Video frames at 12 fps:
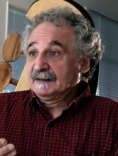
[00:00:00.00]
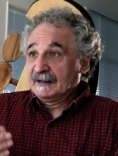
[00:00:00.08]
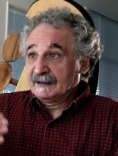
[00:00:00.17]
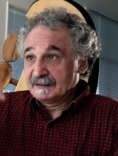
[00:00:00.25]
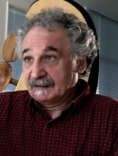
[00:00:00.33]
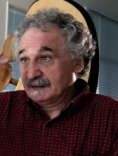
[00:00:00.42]

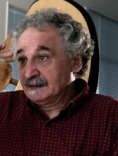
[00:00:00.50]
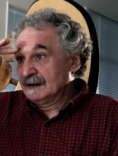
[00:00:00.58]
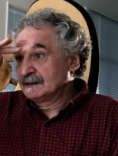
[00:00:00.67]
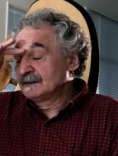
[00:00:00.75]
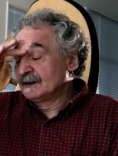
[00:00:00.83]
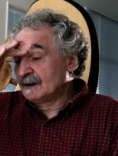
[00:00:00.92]
uh, a
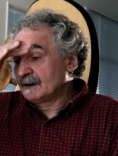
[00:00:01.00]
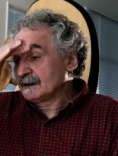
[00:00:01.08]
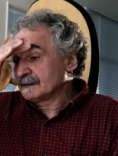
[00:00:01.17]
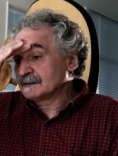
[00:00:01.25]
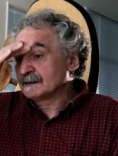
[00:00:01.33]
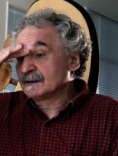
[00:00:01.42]
young
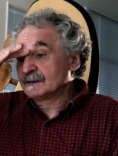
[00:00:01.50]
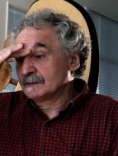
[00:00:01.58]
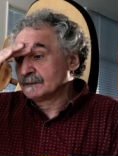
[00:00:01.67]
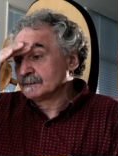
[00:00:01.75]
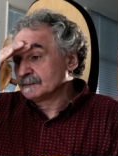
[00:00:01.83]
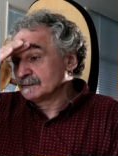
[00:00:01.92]
guy
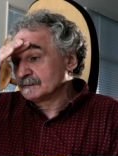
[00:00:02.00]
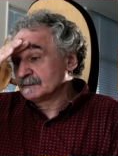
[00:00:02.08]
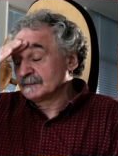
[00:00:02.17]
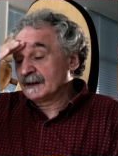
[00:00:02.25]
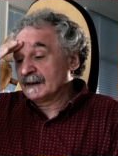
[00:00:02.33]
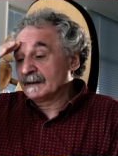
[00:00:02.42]
who,
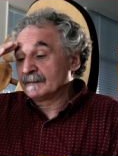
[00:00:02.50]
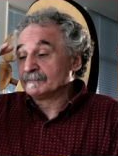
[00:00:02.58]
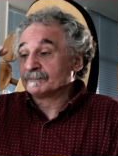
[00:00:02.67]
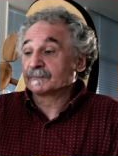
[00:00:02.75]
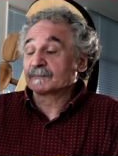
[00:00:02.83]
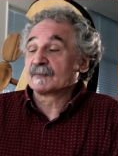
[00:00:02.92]

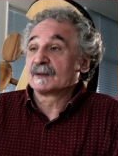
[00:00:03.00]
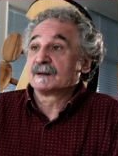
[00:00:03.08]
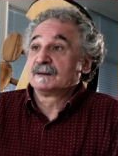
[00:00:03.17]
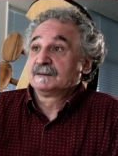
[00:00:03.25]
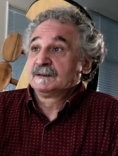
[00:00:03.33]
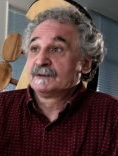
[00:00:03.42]
um,
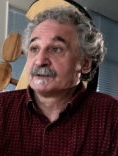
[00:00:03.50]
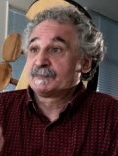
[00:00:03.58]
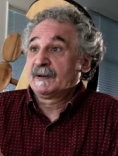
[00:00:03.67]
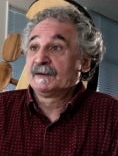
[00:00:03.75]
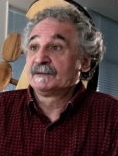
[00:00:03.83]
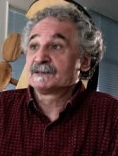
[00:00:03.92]
whose
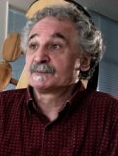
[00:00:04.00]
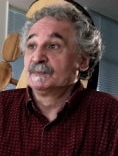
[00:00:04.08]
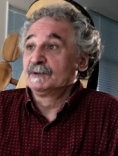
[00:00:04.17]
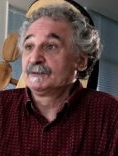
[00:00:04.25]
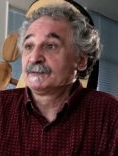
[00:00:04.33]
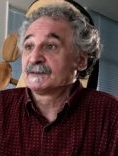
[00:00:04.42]
parents
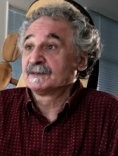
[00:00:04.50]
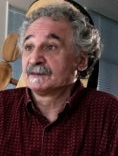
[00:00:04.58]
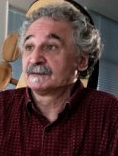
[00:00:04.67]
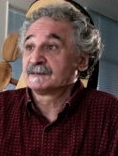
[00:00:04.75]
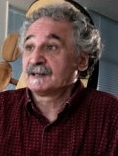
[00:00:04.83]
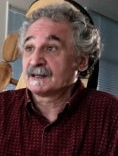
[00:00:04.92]
moved
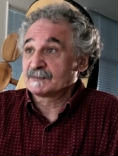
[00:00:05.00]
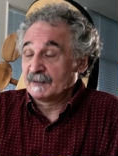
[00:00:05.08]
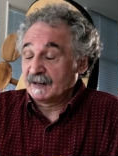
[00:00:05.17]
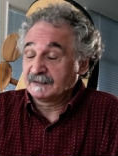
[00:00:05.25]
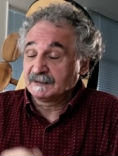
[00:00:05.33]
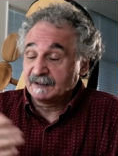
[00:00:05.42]
to
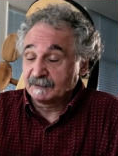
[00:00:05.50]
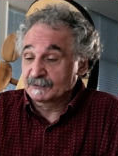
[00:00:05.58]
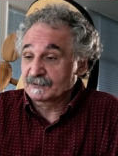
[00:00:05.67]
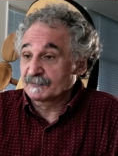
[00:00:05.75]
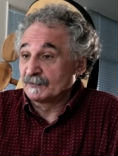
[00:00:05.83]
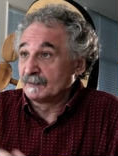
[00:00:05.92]
Tasmania. He
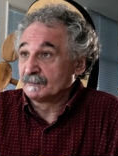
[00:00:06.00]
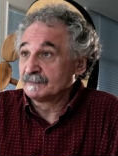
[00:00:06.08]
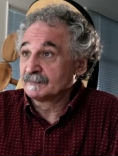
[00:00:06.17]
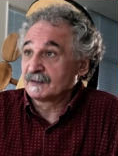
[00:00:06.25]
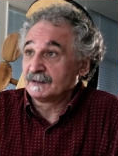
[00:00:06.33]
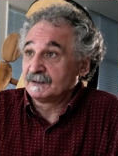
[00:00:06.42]
was
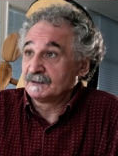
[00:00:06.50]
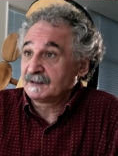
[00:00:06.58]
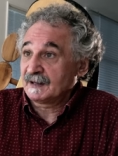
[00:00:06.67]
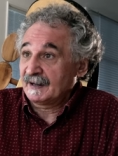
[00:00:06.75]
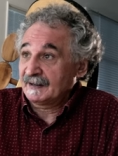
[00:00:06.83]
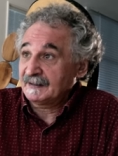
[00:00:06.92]
from the U
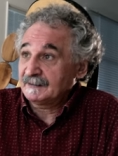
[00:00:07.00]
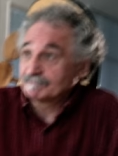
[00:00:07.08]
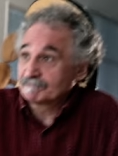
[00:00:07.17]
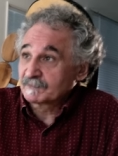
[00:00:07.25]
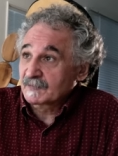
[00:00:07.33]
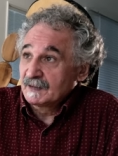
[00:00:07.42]
K
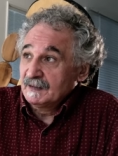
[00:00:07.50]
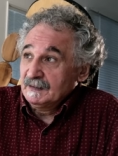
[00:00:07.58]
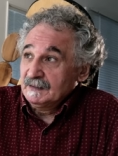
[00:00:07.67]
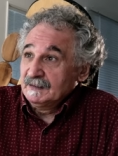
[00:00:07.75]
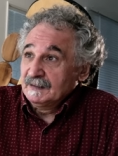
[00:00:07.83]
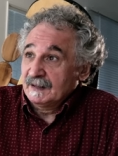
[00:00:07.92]

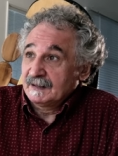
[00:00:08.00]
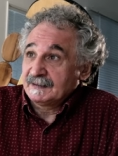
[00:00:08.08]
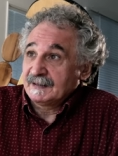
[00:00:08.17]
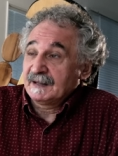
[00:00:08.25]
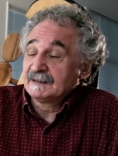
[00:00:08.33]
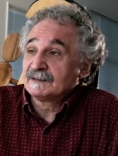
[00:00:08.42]

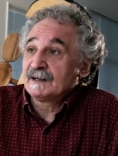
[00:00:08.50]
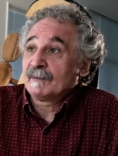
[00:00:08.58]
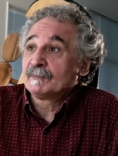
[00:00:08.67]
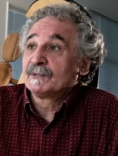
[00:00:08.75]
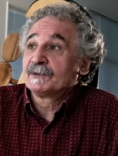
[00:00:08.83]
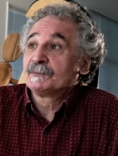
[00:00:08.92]
and he ended
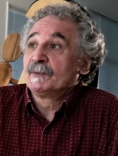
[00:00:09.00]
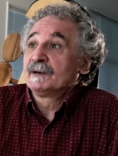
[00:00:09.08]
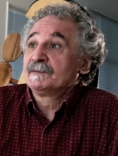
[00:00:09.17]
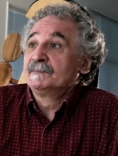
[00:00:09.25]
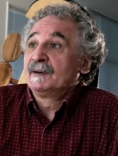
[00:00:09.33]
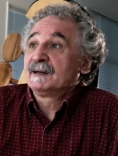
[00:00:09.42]
up with
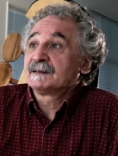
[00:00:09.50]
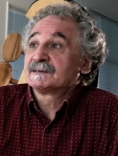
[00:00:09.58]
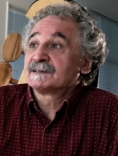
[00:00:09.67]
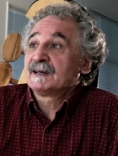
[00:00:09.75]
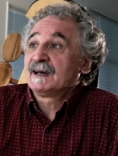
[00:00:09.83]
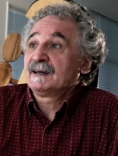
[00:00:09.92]
one of my
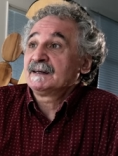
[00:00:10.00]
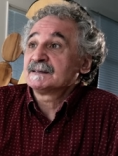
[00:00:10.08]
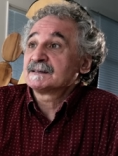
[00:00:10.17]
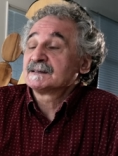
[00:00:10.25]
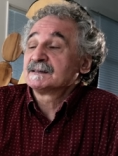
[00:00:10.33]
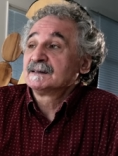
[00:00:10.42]

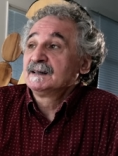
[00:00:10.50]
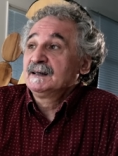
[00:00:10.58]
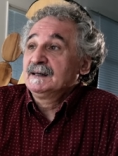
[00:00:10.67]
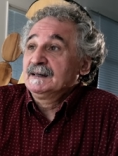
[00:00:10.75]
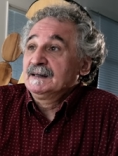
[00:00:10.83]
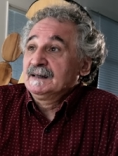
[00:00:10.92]
guitars
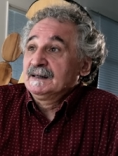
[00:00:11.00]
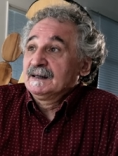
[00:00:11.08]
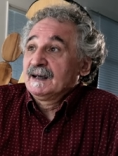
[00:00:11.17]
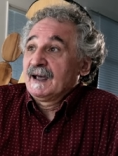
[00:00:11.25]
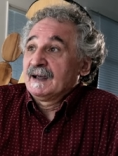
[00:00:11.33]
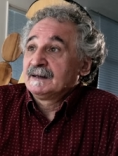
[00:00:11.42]

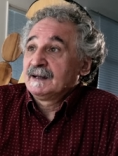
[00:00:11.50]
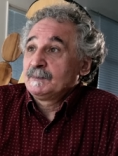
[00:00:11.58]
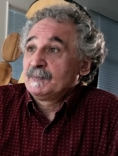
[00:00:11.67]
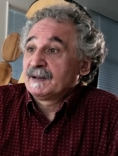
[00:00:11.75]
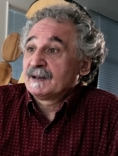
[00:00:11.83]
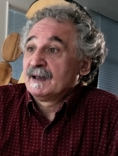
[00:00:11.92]
and he
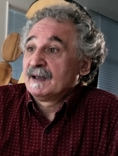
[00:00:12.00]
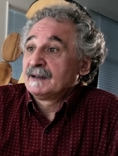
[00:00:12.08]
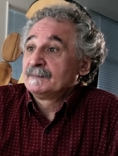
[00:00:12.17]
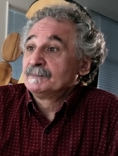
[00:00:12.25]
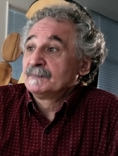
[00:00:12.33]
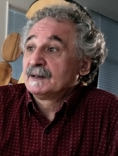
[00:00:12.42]

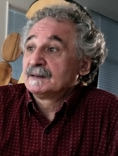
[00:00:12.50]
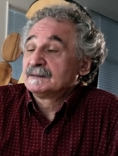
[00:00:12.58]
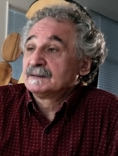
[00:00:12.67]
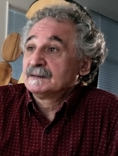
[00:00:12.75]
became